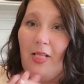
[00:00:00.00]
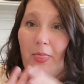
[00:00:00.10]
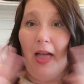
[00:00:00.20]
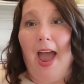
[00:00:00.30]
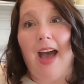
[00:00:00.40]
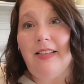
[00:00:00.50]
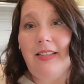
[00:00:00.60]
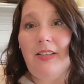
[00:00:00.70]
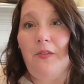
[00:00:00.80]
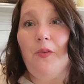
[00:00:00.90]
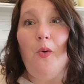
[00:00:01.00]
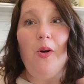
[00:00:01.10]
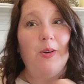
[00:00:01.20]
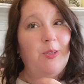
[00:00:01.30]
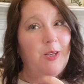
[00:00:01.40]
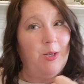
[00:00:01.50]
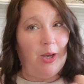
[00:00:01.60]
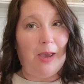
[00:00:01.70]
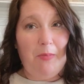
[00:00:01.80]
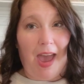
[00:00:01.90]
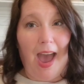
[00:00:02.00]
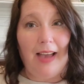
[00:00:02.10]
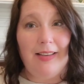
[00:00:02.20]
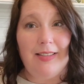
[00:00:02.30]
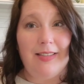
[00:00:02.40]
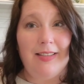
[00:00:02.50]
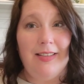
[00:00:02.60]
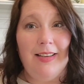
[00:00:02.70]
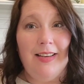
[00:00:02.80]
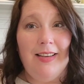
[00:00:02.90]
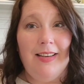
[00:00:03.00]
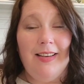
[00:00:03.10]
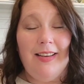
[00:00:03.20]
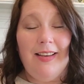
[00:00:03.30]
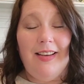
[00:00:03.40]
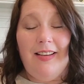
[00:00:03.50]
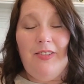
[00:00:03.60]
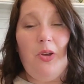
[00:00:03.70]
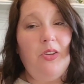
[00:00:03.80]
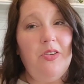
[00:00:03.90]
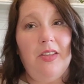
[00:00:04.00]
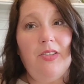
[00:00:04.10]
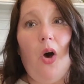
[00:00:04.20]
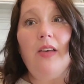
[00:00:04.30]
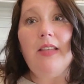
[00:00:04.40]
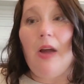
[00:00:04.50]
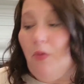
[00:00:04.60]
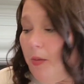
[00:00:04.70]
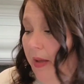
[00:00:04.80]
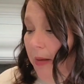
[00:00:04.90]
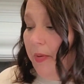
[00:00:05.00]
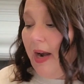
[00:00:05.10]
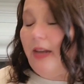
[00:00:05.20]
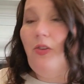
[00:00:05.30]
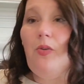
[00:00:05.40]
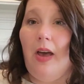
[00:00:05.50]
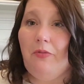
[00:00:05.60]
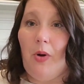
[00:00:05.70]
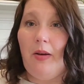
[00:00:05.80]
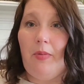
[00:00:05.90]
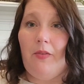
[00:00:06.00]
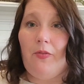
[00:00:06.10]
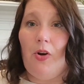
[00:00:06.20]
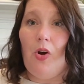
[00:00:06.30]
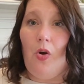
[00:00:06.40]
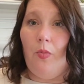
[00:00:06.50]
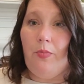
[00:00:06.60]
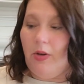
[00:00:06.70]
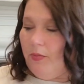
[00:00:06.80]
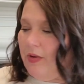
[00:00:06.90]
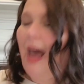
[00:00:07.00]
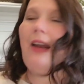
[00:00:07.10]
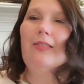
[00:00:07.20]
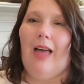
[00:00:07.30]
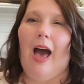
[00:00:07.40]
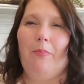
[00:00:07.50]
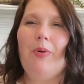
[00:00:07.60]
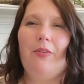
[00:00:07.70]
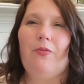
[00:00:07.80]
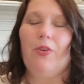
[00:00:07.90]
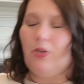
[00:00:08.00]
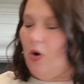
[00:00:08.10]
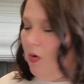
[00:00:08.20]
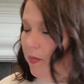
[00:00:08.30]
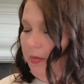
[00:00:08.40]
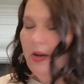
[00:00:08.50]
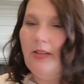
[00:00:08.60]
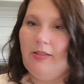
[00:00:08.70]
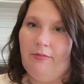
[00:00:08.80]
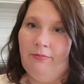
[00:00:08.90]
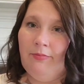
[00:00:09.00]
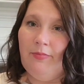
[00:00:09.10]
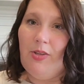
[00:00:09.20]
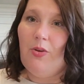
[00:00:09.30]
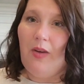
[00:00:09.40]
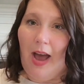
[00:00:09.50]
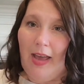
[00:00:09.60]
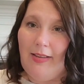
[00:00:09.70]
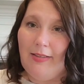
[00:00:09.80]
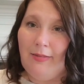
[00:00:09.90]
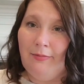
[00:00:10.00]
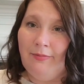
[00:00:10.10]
Last for TJ Maxx. Told you this haul's not real big, but I do have quite a bit for home goods. Not a lot, but for home goods. You guys.